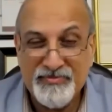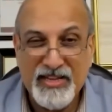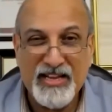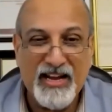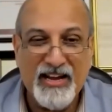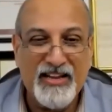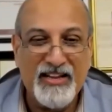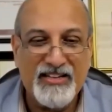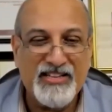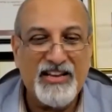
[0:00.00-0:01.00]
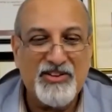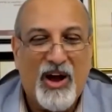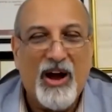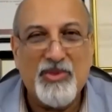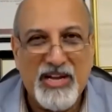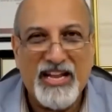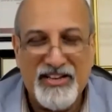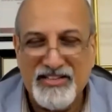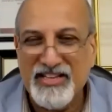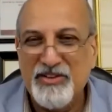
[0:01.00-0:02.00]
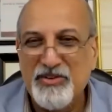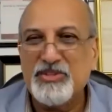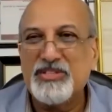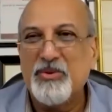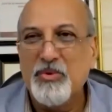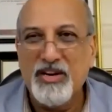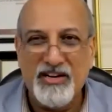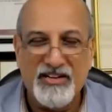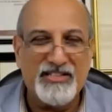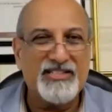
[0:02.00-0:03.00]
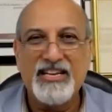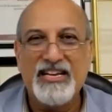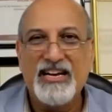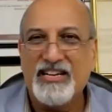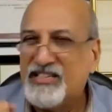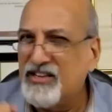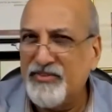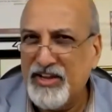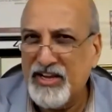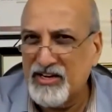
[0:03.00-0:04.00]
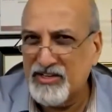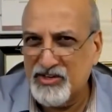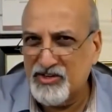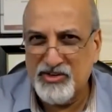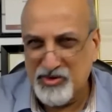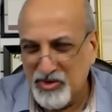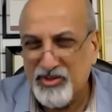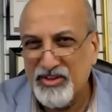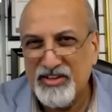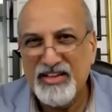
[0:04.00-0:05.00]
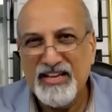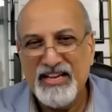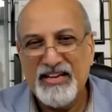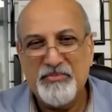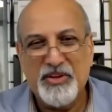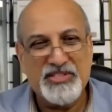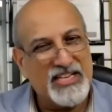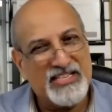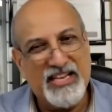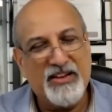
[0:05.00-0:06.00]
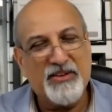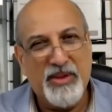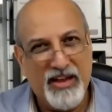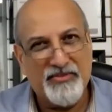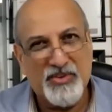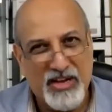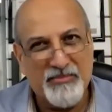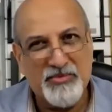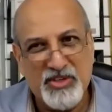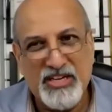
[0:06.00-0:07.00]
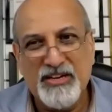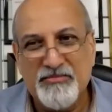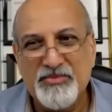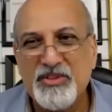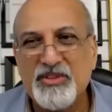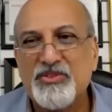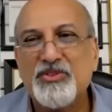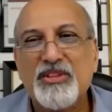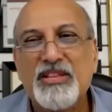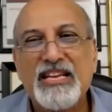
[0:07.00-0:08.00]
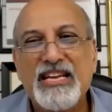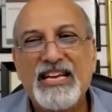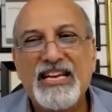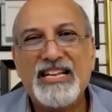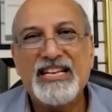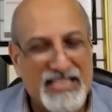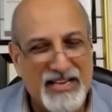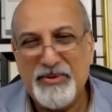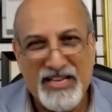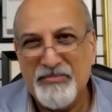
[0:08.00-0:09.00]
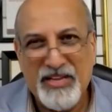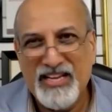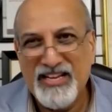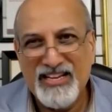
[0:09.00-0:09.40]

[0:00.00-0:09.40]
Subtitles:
and I tried to outline this, I used the words a difficult truth, because I said we have to come to terms with the truth. This epidemic